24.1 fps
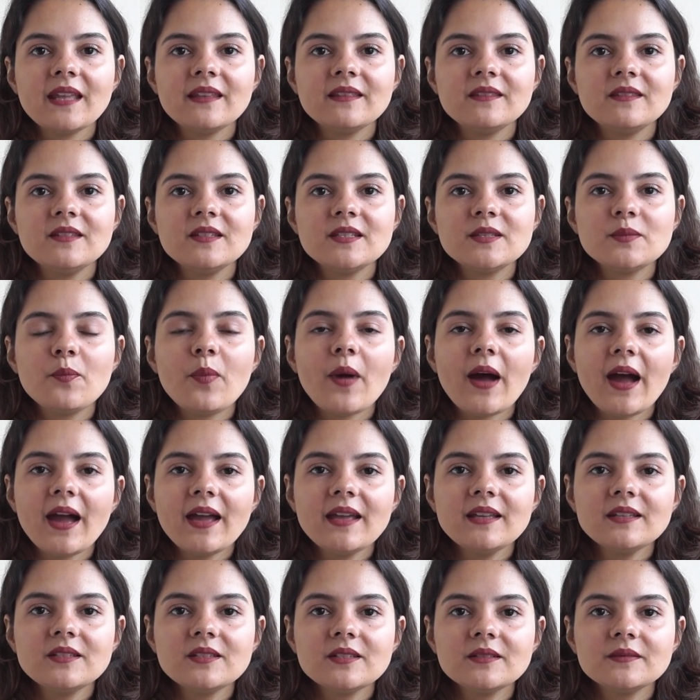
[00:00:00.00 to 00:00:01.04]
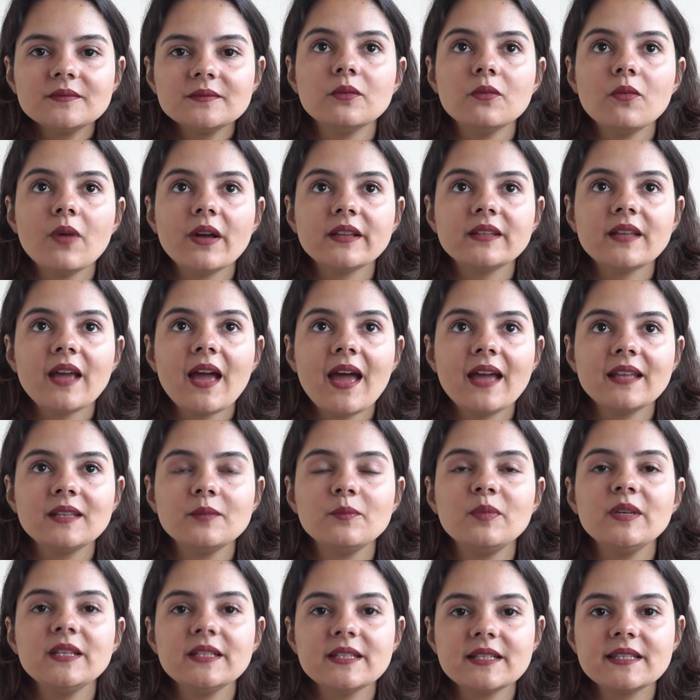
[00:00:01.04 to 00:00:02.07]
despite what
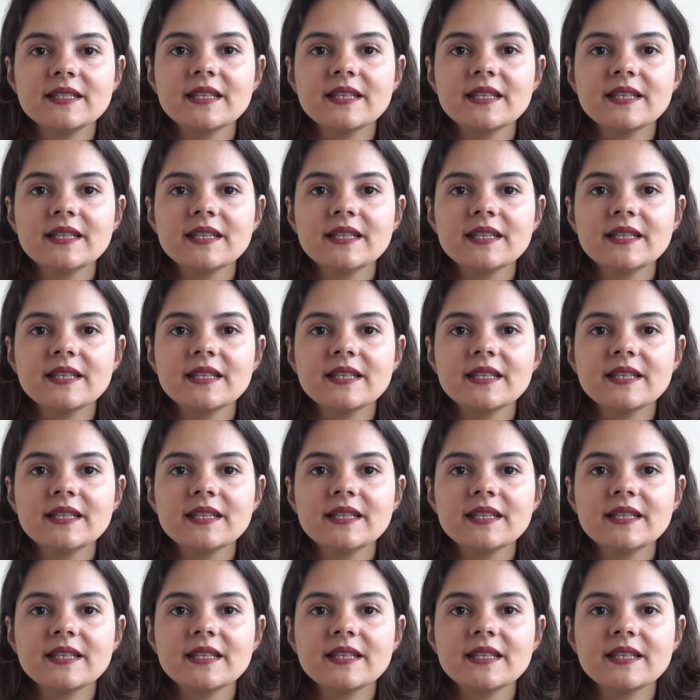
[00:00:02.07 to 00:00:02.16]
had been